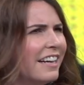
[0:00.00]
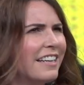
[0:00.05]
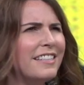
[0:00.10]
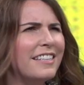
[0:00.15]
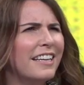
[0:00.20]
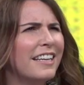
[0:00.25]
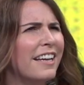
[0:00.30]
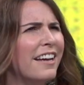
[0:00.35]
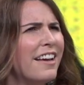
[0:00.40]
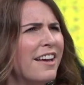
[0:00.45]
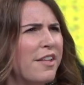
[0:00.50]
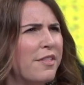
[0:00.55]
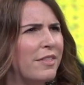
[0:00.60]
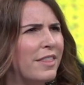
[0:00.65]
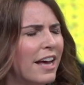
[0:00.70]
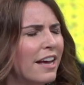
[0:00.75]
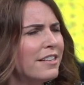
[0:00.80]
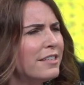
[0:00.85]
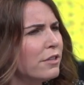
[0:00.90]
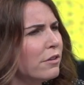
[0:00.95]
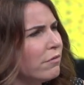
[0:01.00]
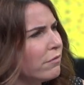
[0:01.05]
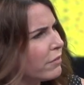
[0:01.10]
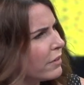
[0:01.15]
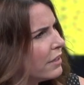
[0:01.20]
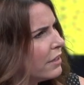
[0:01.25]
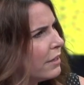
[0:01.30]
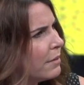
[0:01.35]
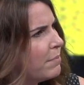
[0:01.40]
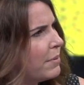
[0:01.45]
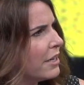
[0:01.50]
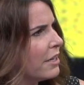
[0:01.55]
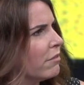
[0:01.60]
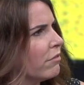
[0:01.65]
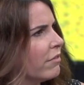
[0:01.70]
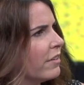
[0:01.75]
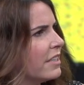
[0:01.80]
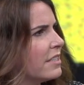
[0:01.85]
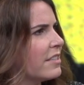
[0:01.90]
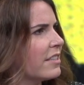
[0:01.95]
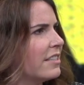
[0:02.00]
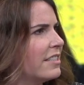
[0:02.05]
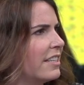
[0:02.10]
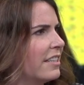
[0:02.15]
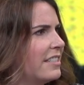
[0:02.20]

It's like that's a really big risk